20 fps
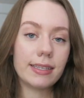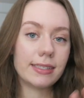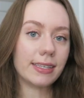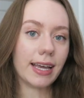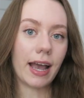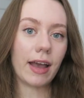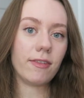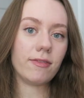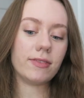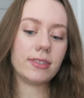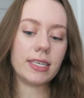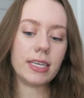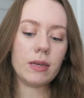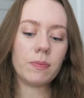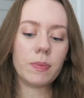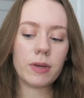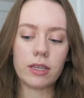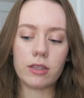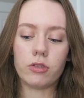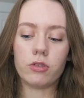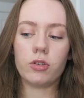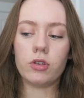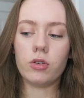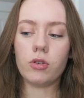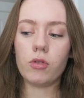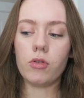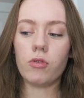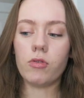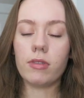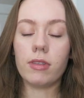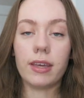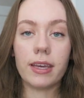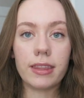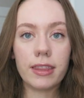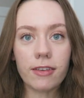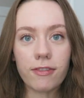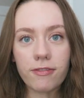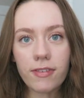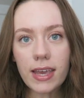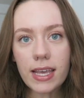dive deep into like
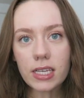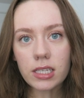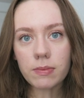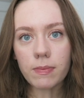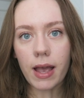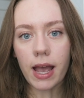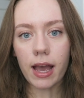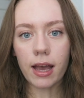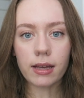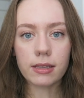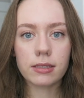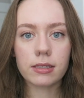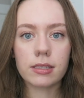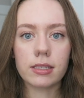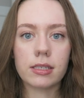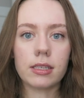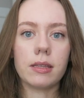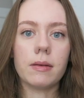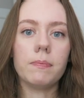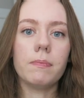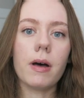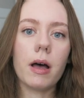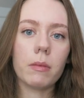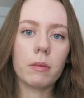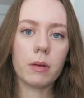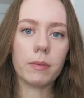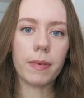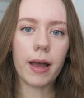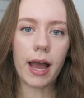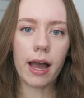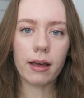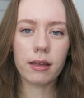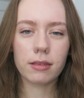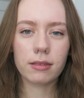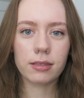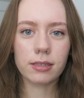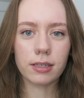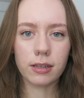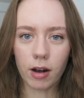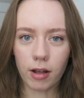the face masks and the bubble
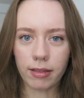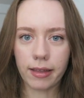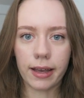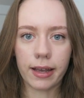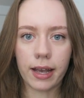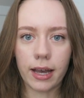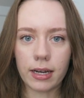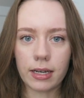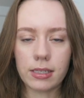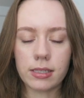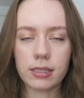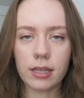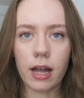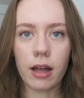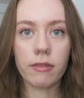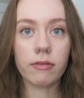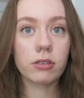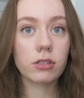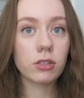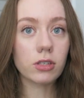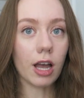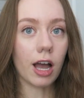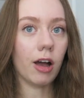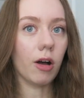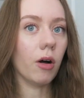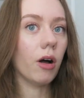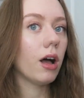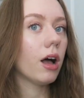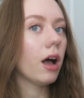baths and all that kind of stuff. So um,